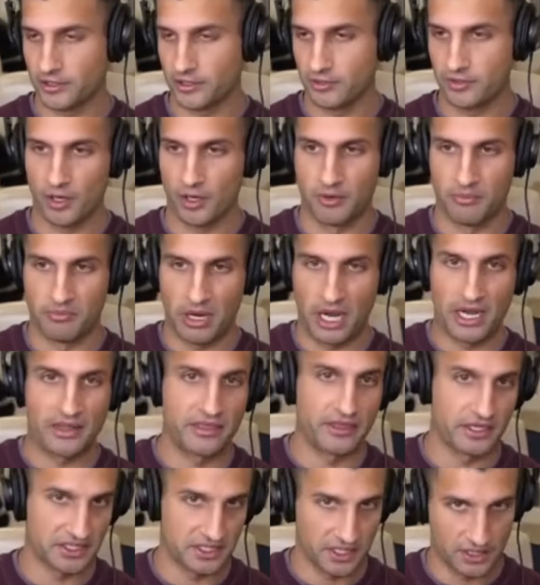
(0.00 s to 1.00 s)
You go and buy
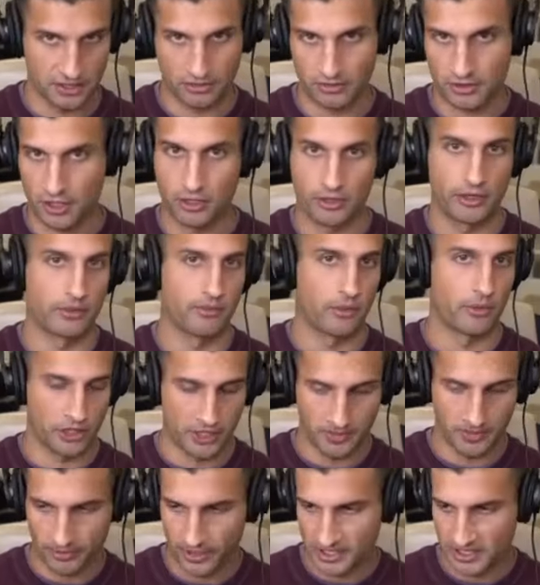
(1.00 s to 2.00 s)
things at their current
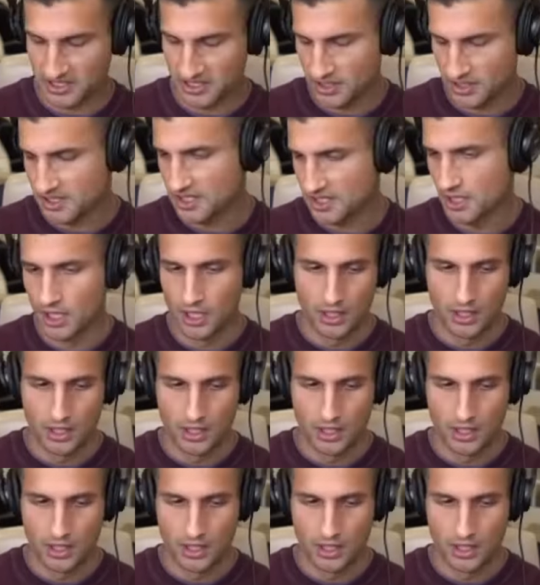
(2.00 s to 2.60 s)
market prices,